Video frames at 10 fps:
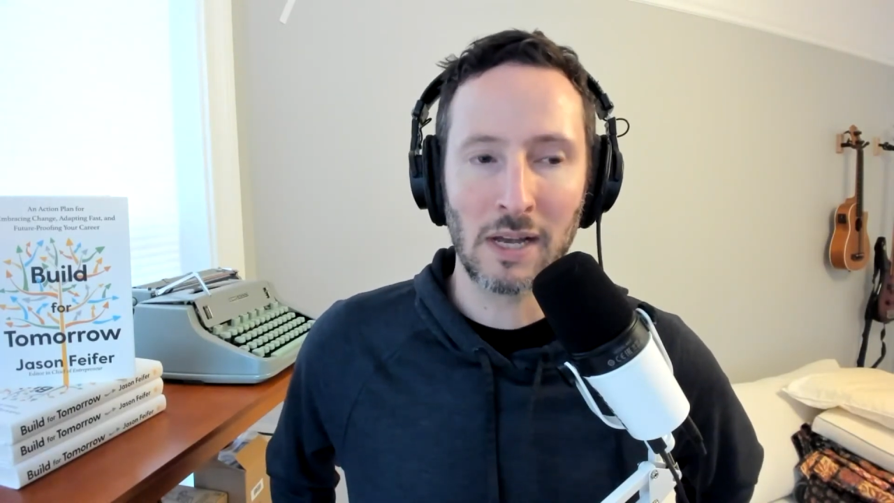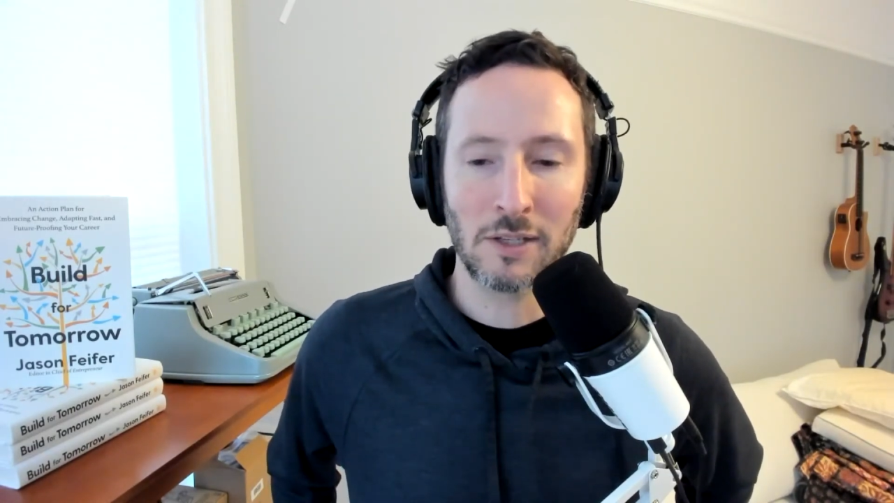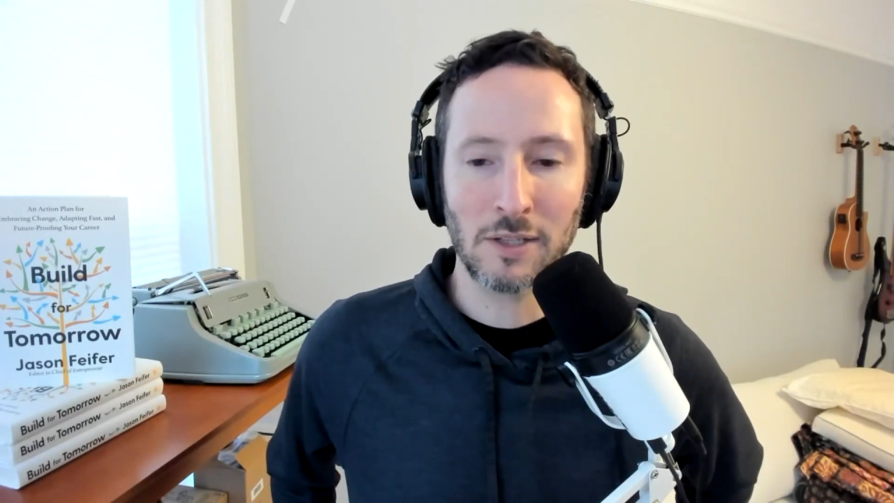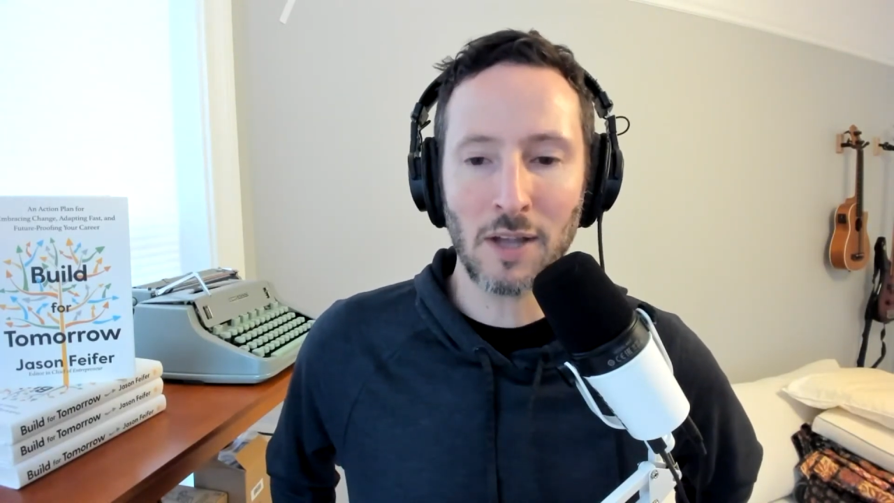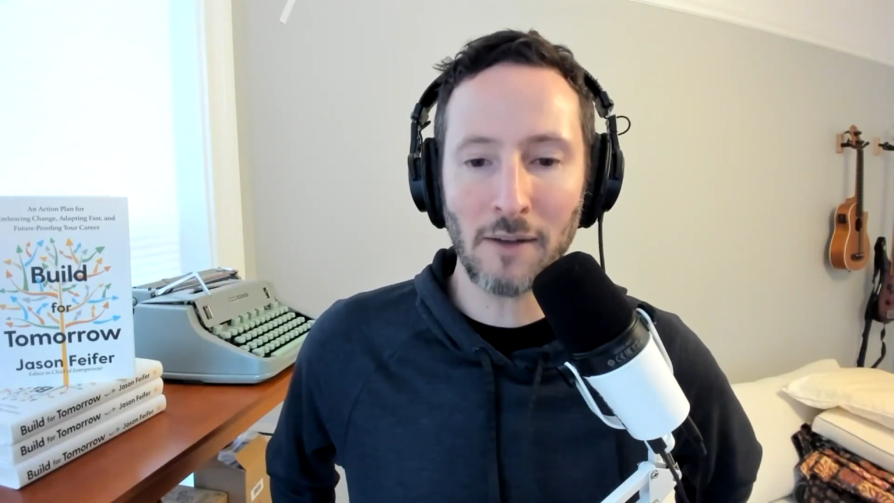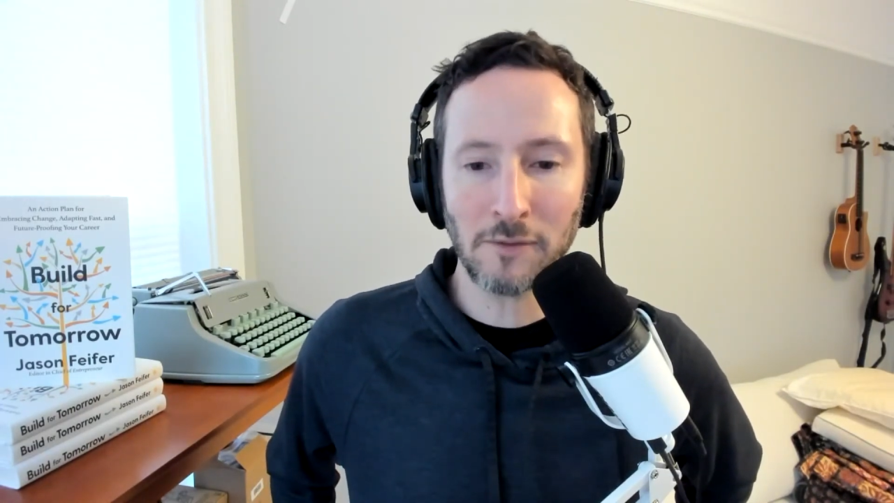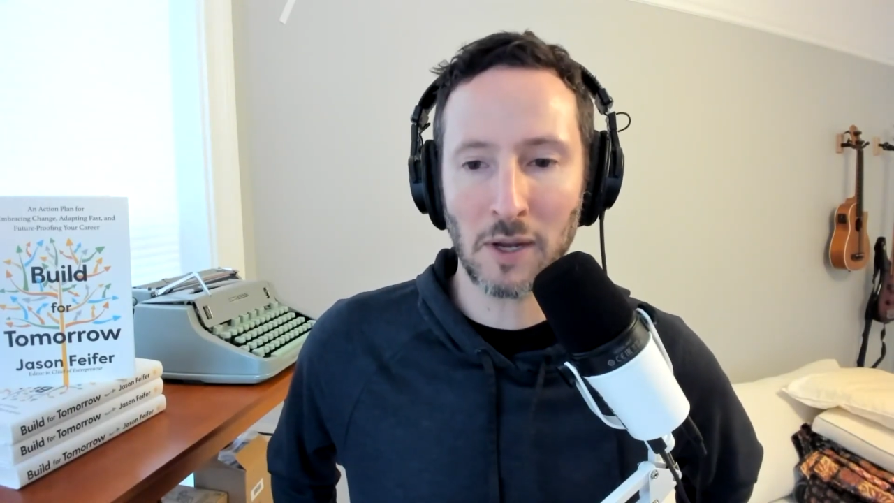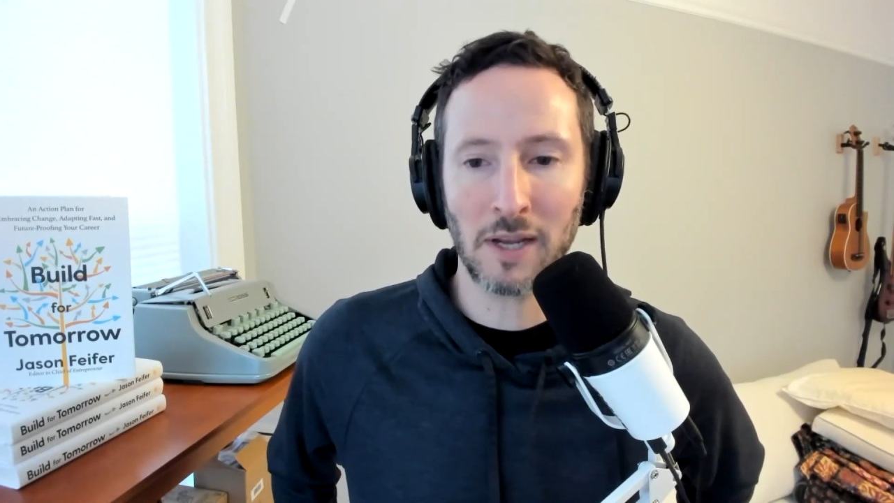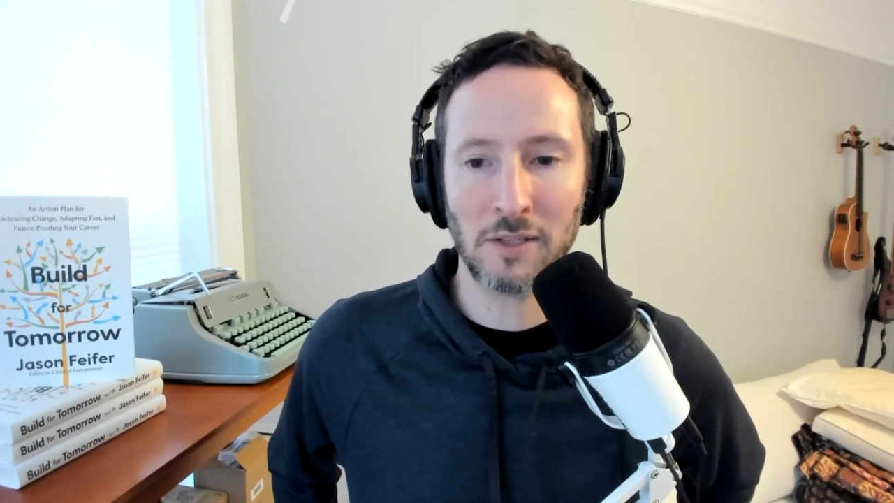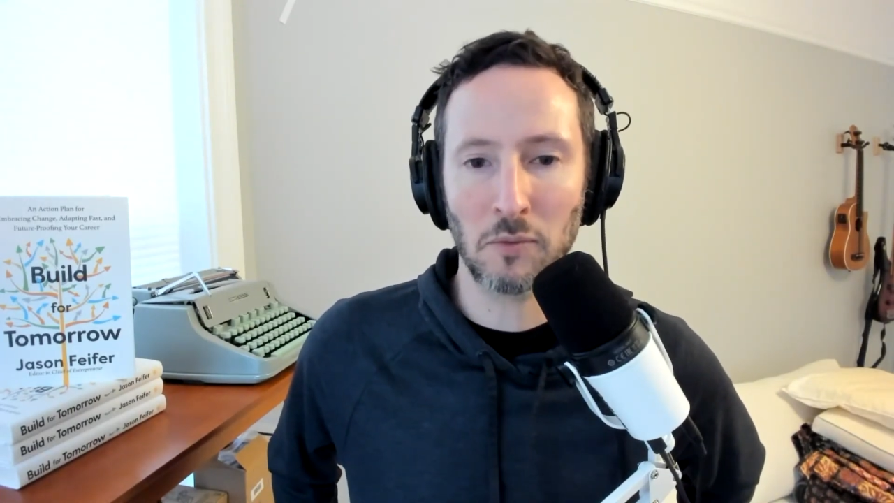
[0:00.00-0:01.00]
stuff,
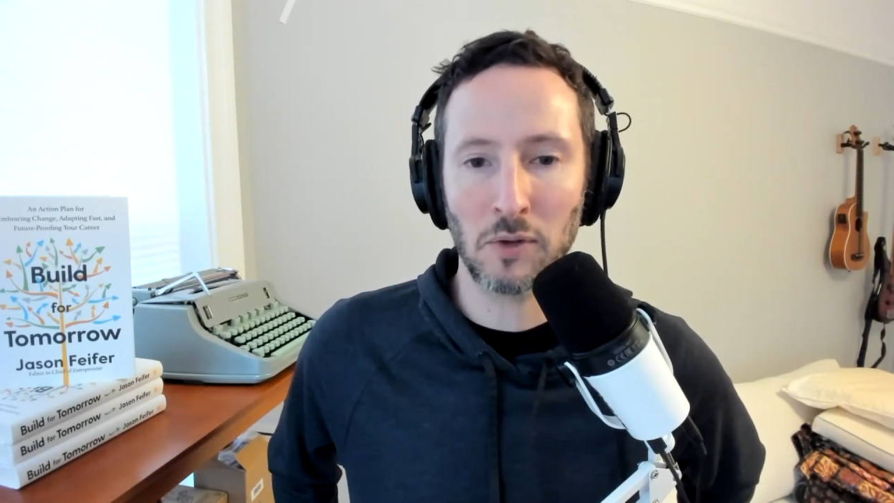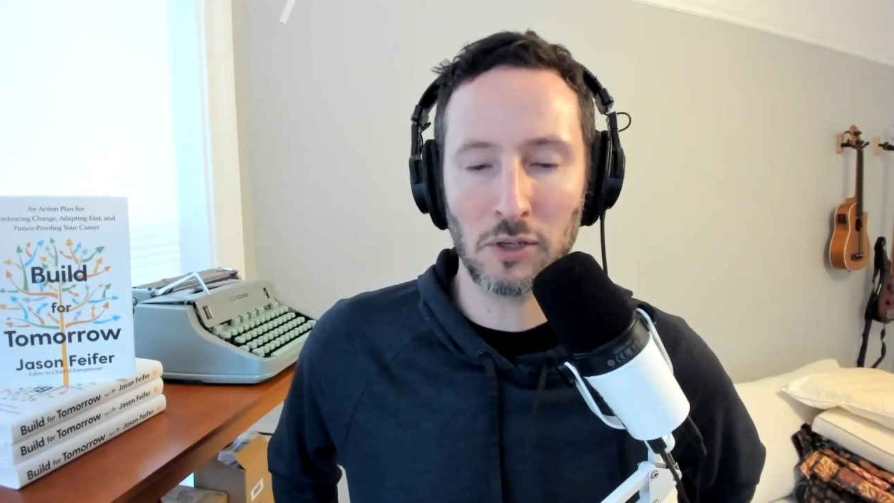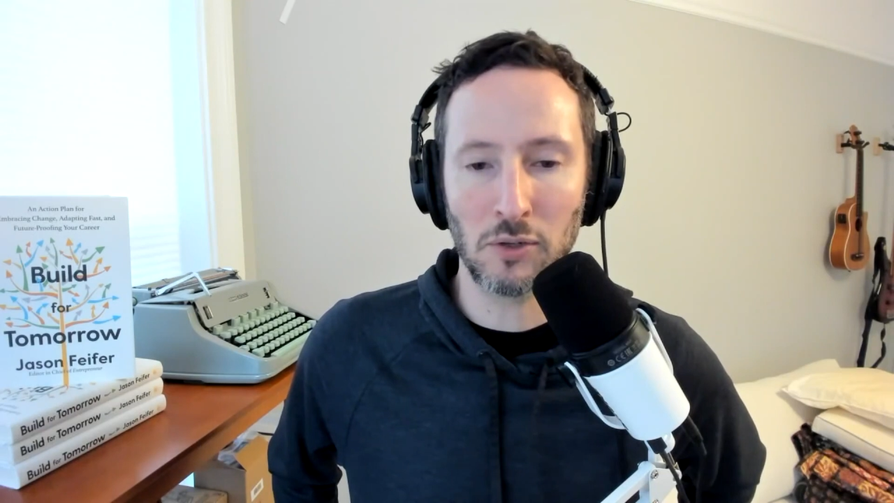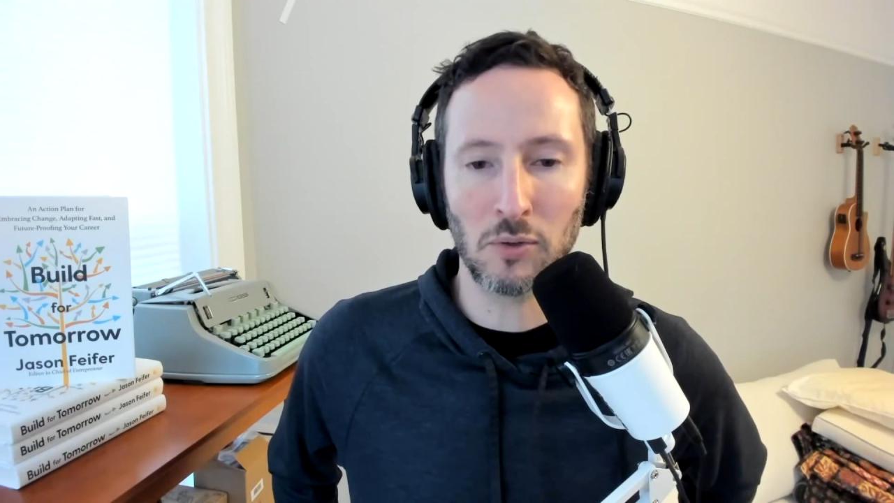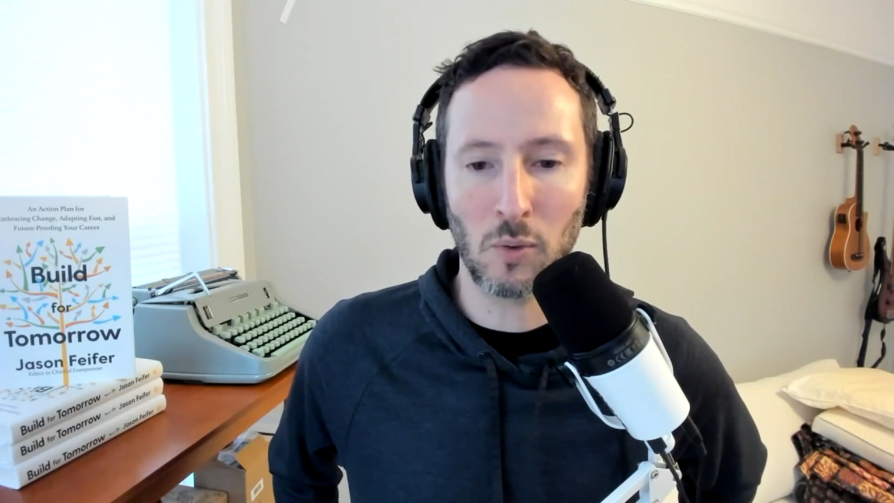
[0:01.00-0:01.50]
so I guess I really do